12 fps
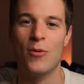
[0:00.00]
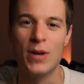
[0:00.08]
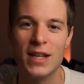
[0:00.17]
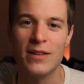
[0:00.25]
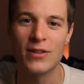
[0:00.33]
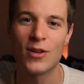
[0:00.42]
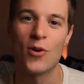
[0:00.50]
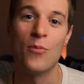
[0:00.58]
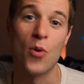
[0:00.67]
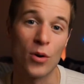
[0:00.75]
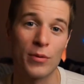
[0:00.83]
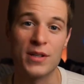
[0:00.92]
We can even go
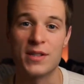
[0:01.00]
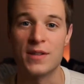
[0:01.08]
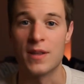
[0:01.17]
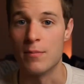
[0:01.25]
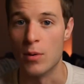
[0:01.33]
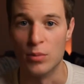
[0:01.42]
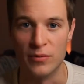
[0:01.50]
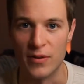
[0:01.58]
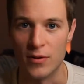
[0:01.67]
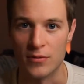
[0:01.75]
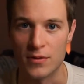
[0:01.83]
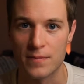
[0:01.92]
more recent than mobile
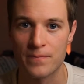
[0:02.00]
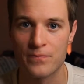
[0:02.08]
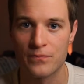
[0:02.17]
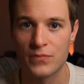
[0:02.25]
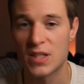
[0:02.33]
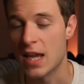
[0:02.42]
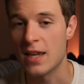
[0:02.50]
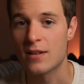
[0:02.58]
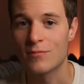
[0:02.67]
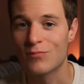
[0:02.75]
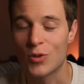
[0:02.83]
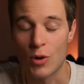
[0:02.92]
phones.
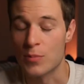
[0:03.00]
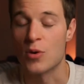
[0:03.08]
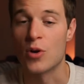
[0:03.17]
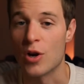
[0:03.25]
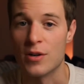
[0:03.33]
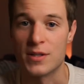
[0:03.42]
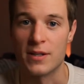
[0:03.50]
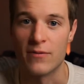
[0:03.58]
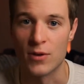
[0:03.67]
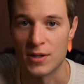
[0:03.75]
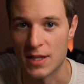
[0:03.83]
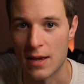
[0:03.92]
Take cryptocurrency,
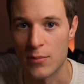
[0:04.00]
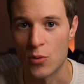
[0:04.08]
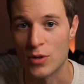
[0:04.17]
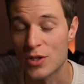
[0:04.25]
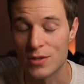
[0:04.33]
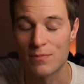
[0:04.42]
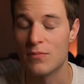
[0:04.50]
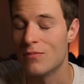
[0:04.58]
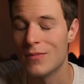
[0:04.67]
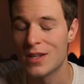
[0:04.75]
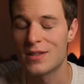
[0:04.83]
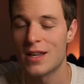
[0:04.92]
for example, which is
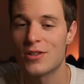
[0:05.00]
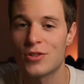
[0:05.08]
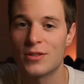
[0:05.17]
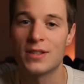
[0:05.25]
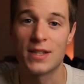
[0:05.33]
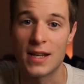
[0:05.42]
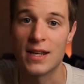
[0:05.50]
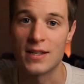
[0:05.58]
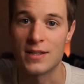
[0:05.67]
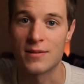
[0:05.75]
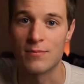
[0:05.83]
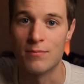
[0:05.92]
essentially today's